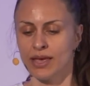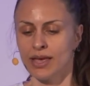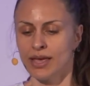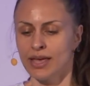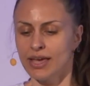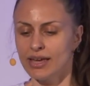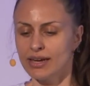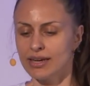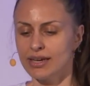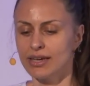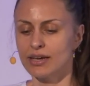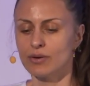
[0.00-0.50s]

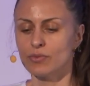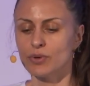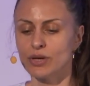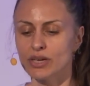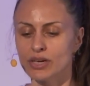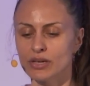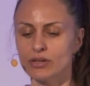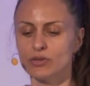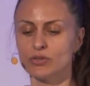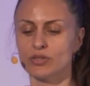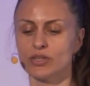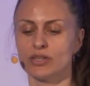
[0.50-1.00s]
And again, we
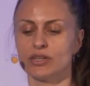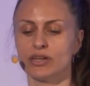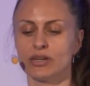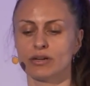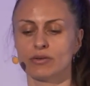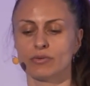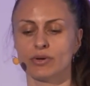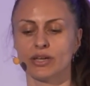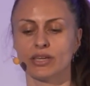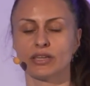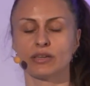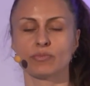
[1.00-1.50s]
can use the
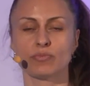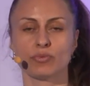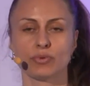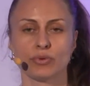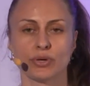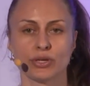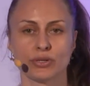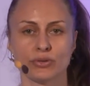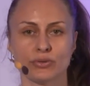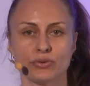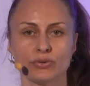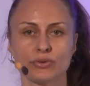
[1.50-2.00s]
Dekorate
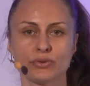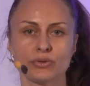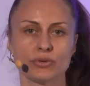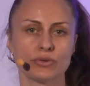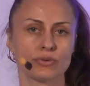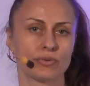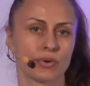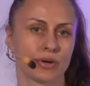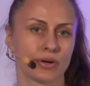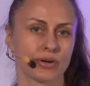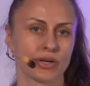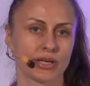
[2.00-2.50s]
deploy to true,
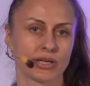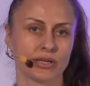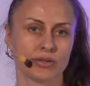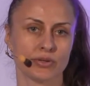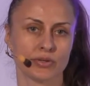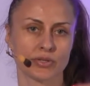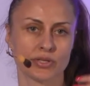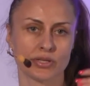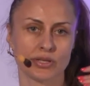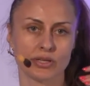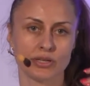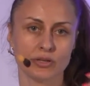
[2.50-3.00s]
or you can
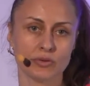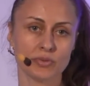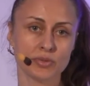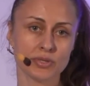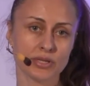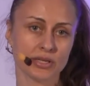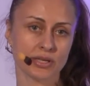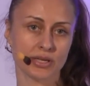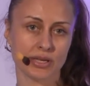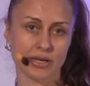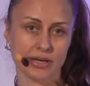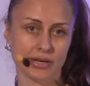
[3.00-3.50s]
use the
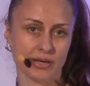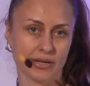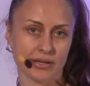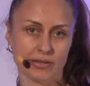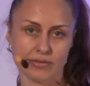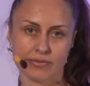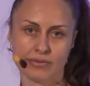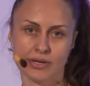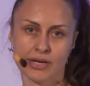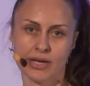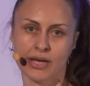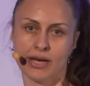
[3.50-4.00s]

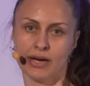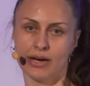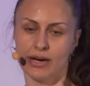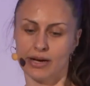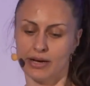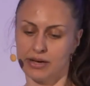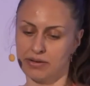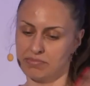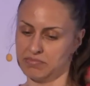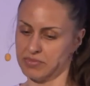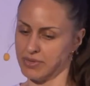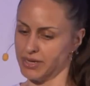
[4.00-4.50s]
kubectl,
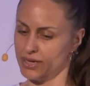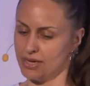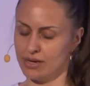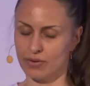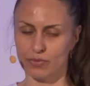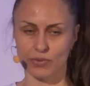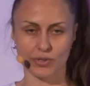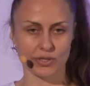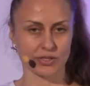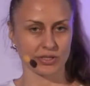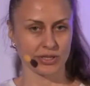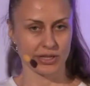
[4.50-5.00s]
and it
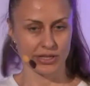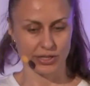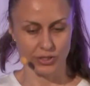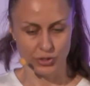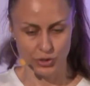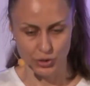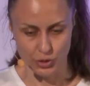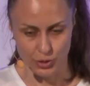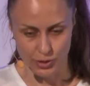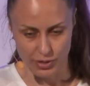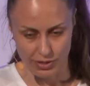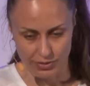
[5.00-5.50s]
works like a
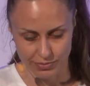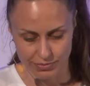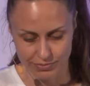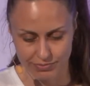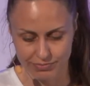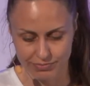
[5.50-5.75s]
charm.